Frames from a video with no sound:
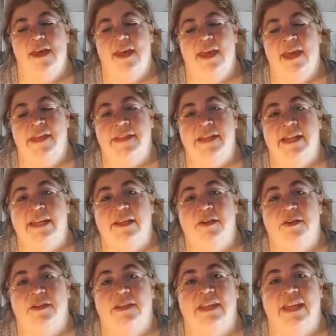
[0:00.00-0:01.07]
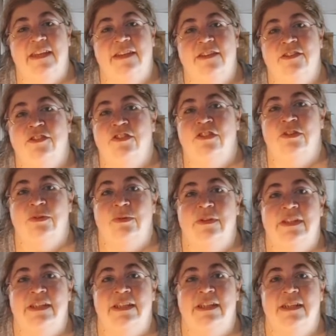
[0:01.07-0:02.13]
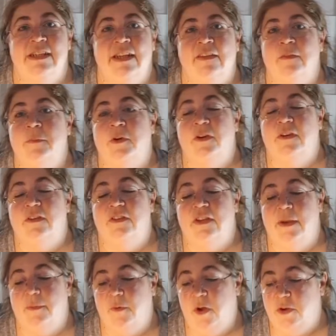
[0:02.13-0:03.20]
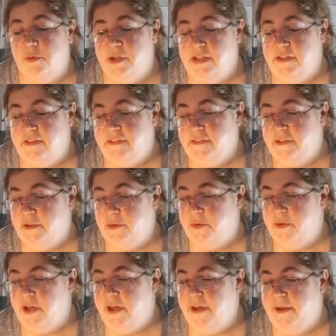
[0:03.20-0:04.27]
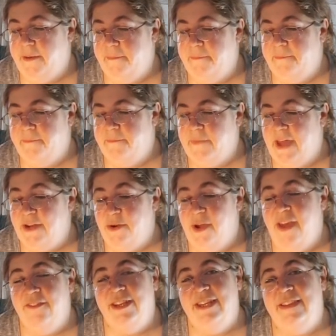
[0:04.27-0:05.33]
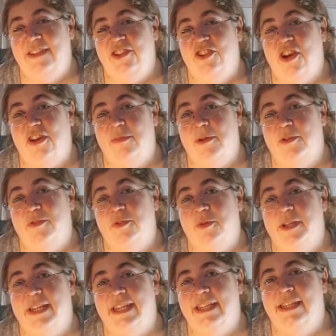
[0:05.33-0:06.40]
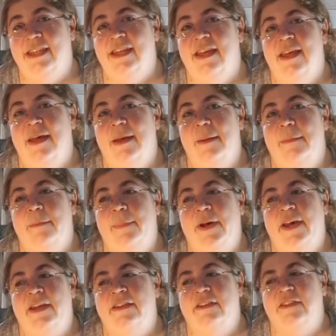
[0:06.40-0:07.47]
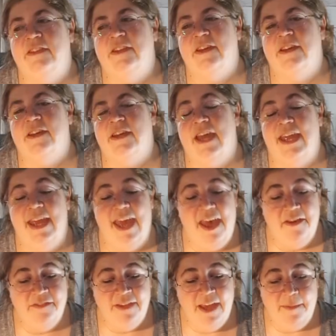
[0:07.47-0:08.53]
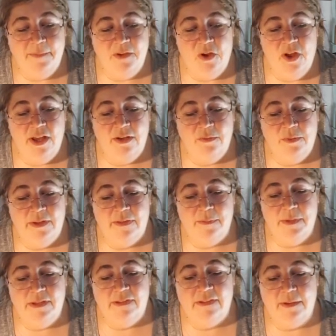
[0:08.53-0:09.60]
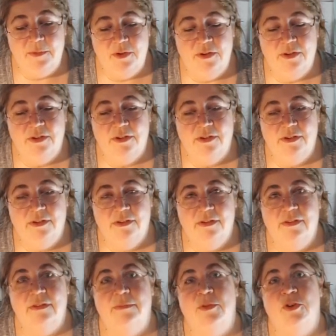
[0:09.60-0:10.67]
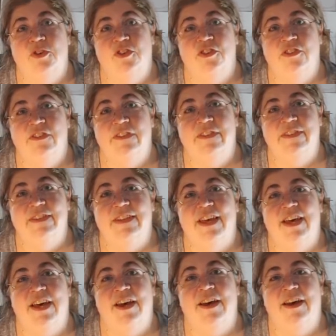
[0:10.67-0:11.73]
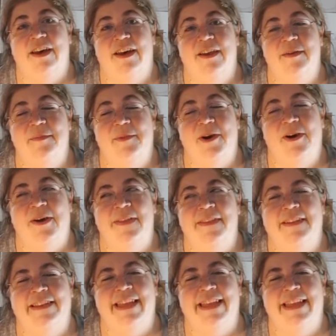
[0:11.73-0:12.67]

and then I can get into the next book I want to read. So I don't have anything to talk about for reading, but I have kept on with Midsummer Murders. I'm on the